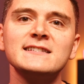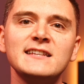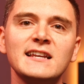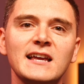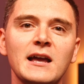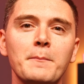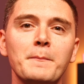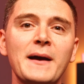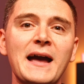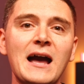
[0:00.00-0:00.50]

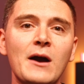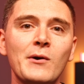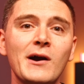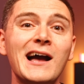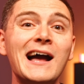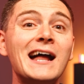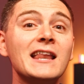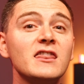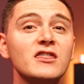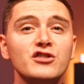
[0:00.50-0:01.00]
setting a power
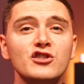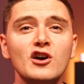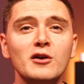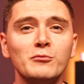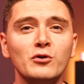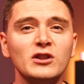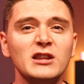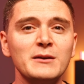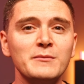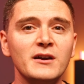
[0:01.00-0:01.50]
and
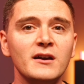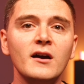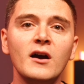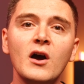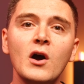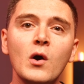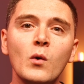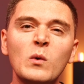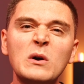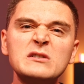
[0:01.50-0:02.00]
thermal limit
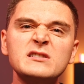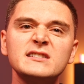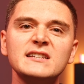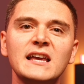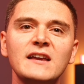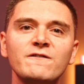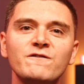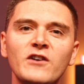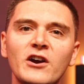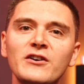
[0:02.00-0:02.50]
while
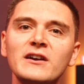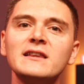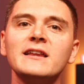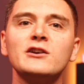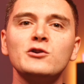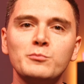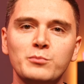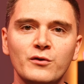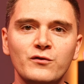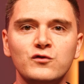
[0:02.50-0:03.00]
seeing very
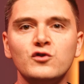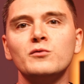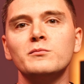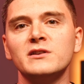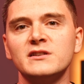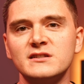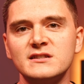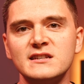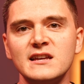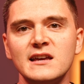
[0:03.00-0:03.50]
little
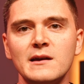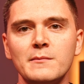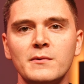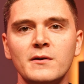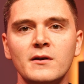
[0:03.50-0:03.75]
performance dip.